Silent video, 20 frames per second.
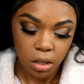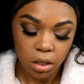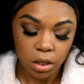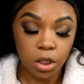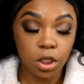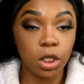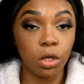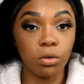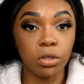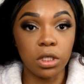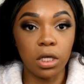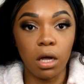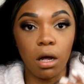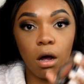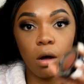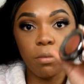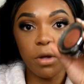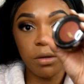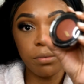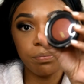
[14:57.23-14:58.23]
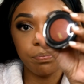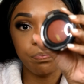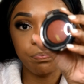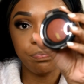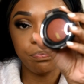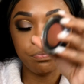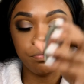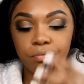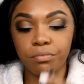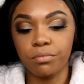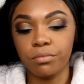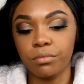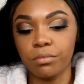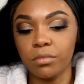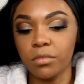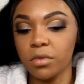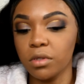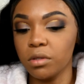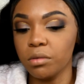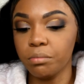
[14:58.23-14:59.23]
Toasted Almond,
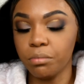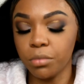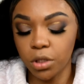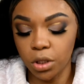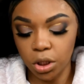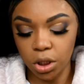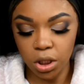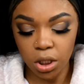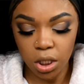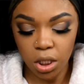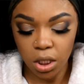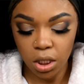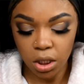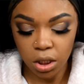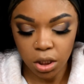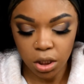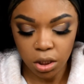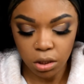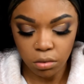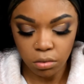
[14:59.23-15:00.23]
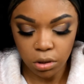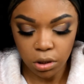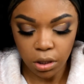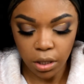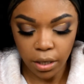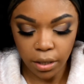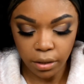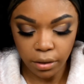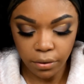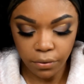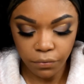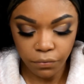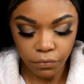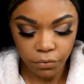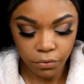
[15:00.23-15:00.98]
but just so slightly.